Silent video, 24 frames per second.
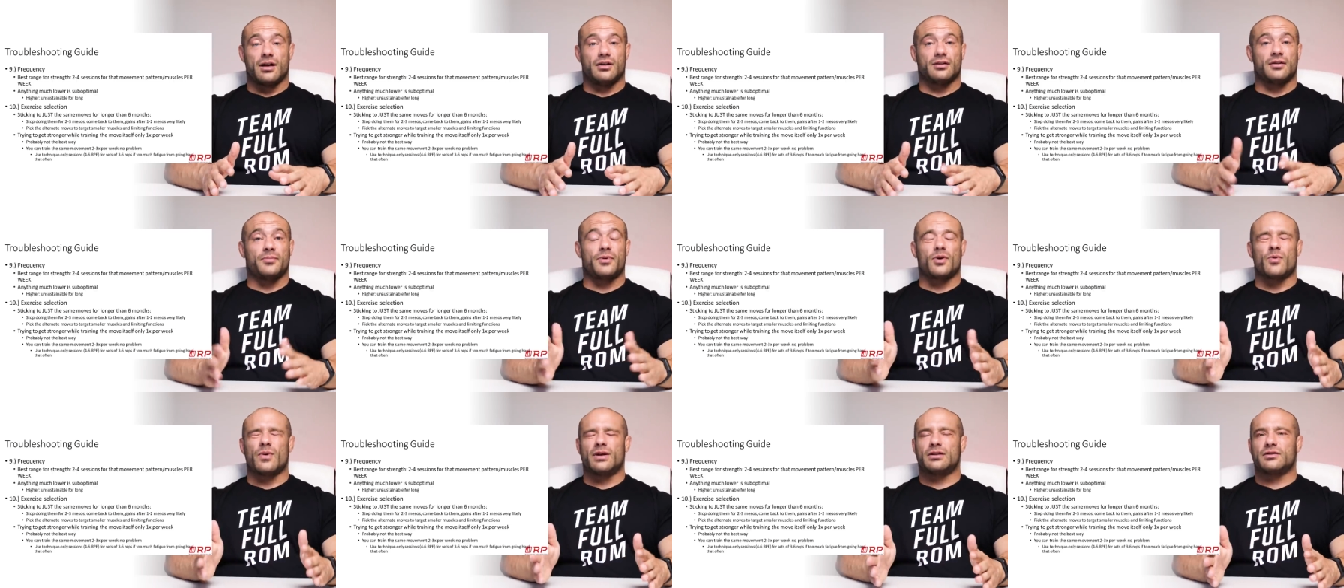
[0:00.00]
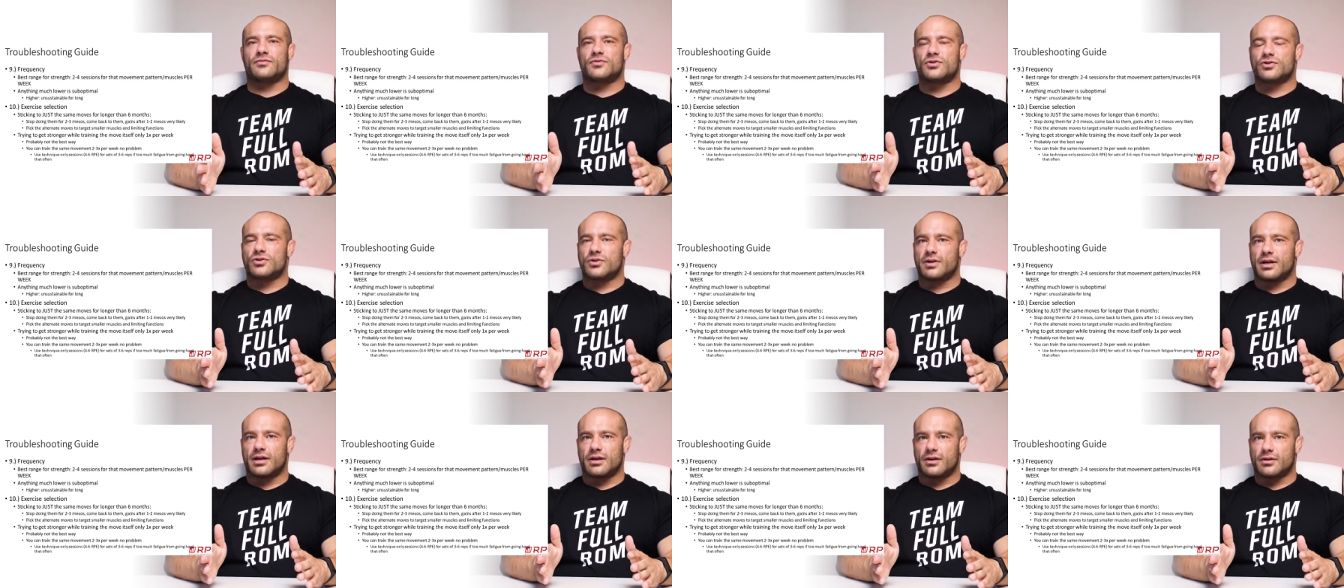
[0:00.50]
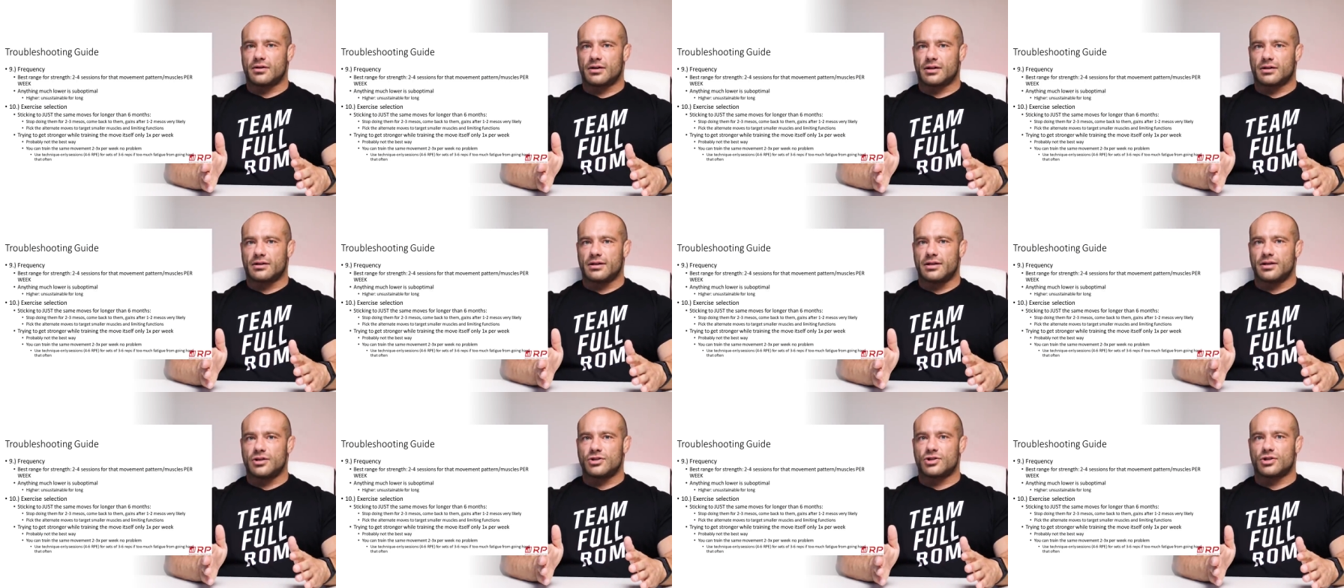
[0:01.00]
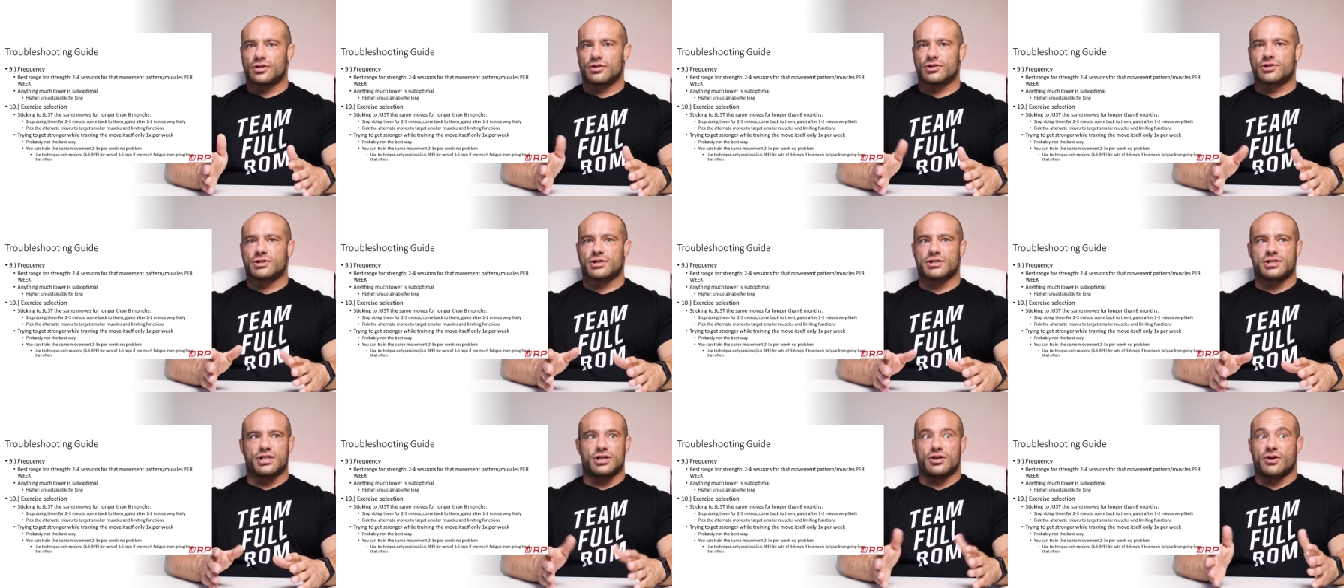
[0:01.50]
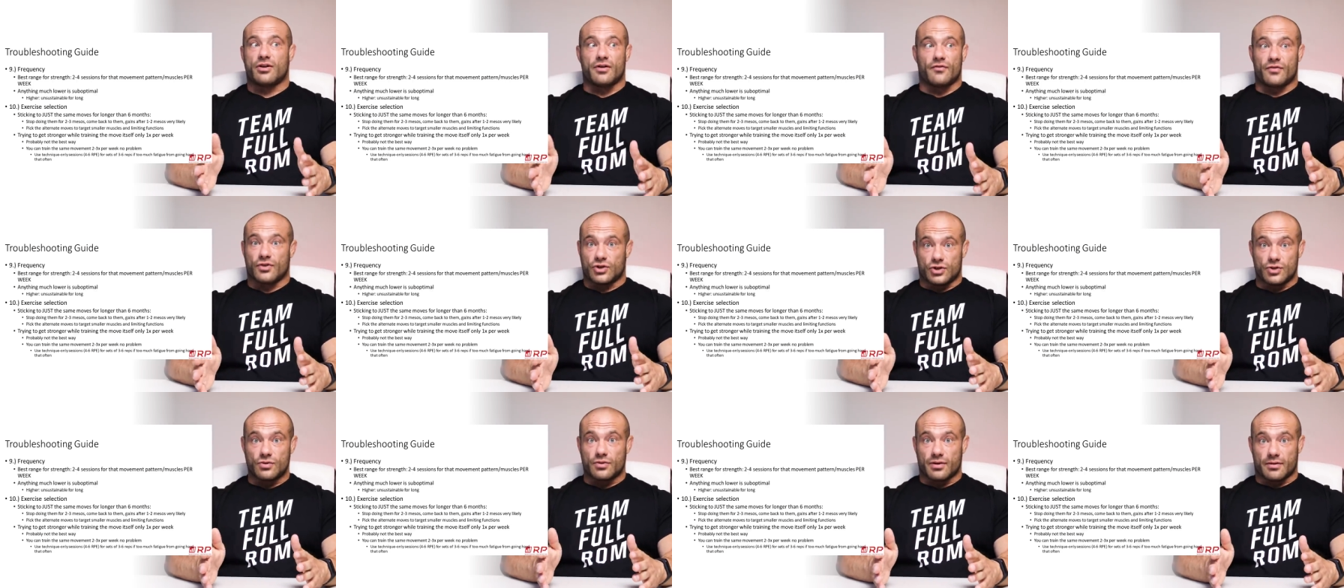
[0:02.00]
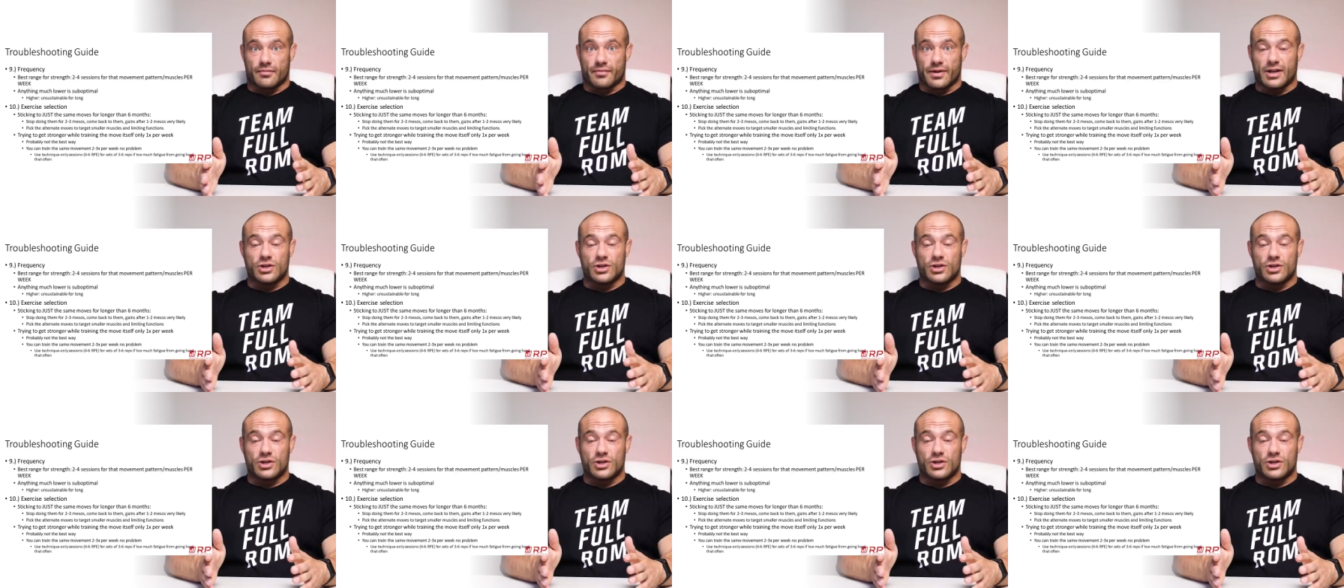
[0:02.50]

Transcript: Olympic weightlifters don't get good at clean and jerks because they don't ever do them.